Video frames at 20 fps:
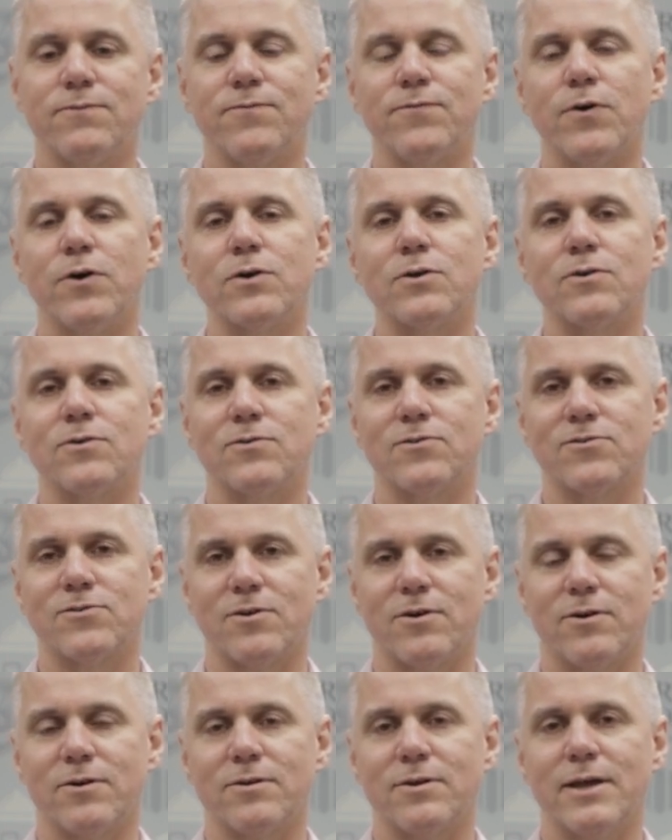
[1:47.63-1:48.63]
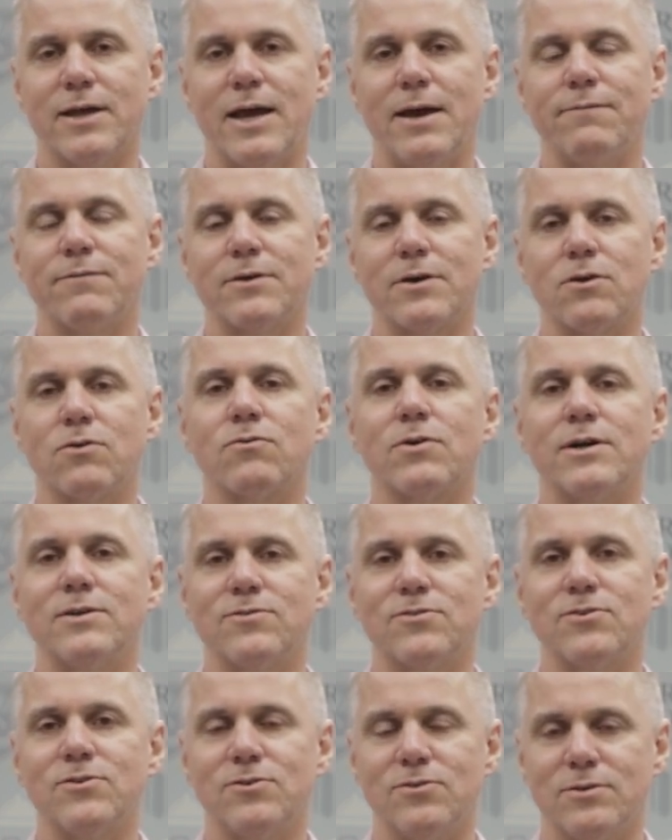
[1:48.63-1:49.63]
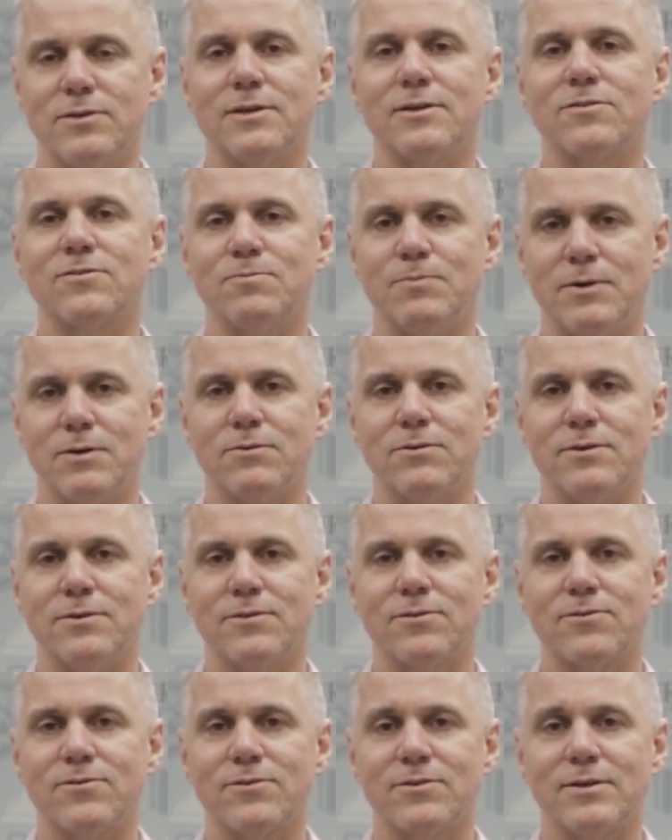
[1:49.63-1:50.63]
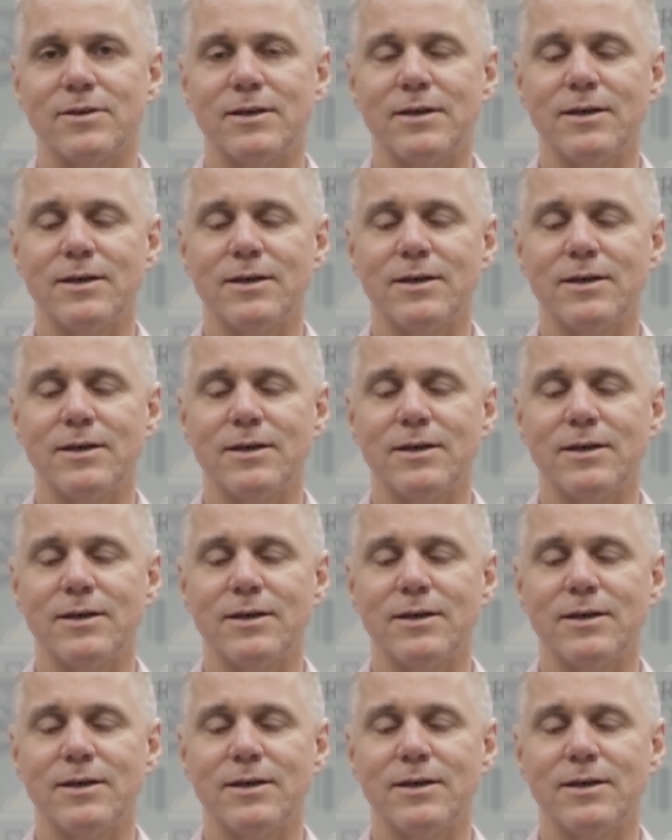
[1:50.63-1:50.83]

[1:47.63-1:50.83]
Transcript: focus on having a great student experience.